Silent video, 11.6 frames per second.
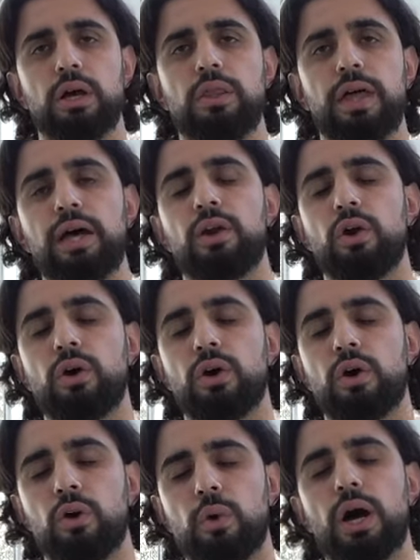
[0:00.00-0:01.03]
that
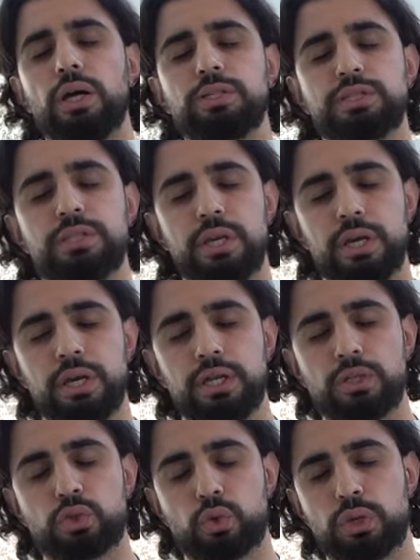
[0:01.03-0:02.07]
arised
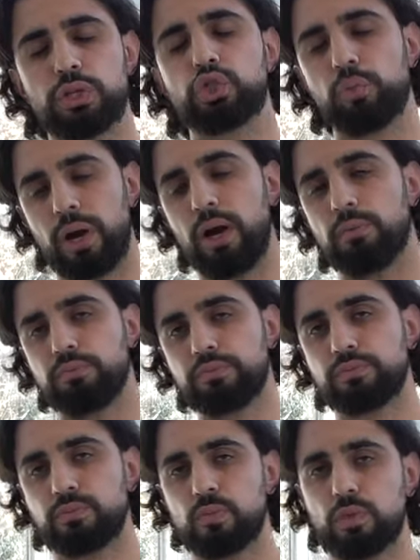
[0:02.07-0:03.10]
in Surah Al-Jum'ah,
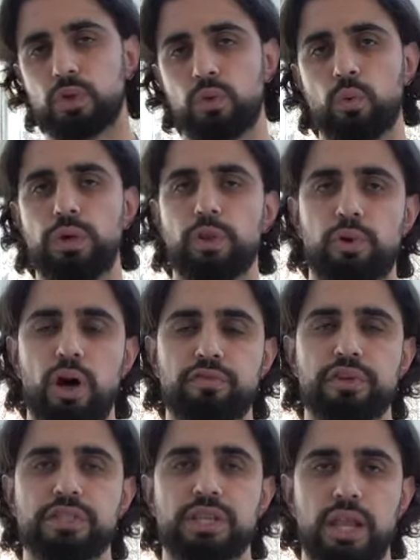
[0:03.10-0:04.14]
when the
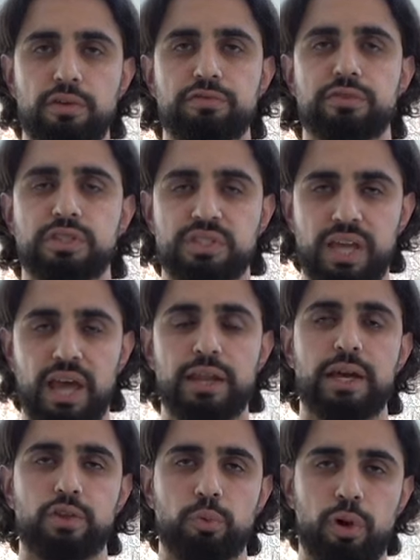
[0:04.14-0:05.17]
Prophet is left standing
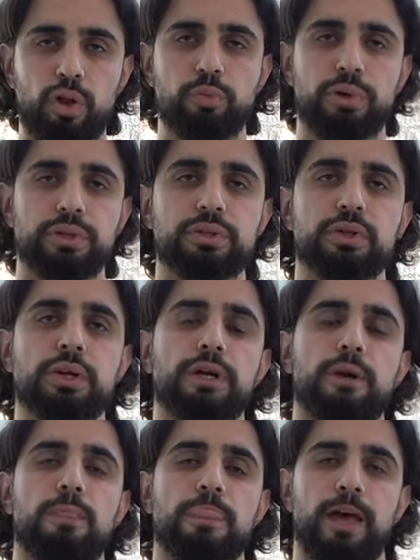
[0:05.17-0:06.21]
at the pulpit
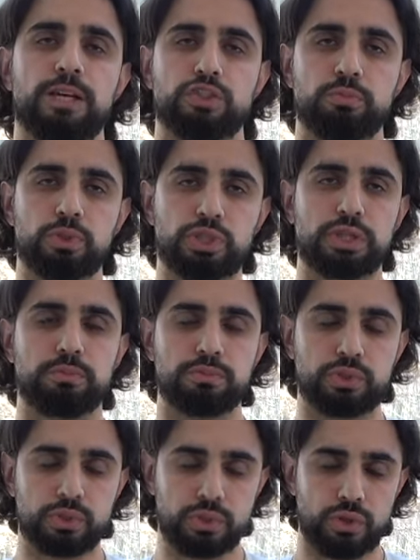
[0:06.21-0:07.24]
as the
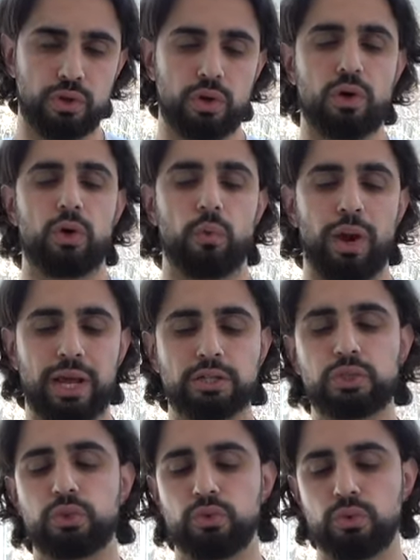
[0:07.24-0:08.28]
Muslims ran
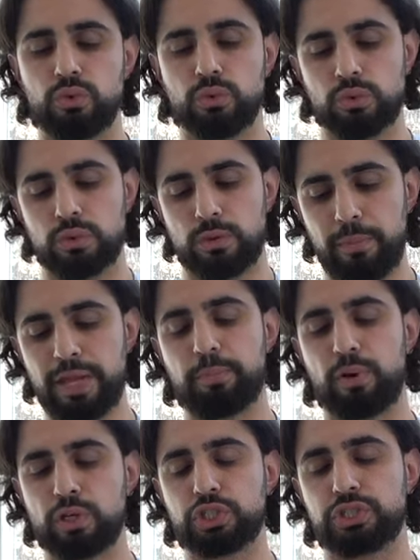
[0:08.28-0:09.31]
to make
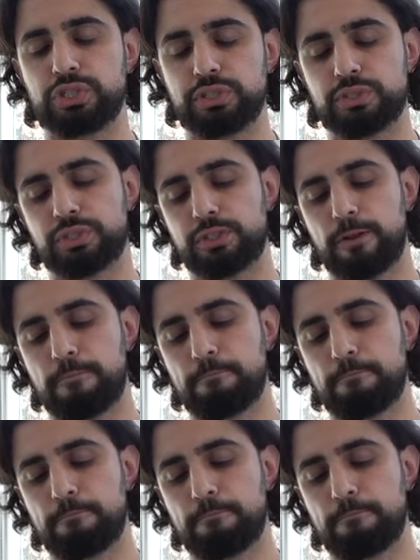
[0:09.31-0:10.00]
purchases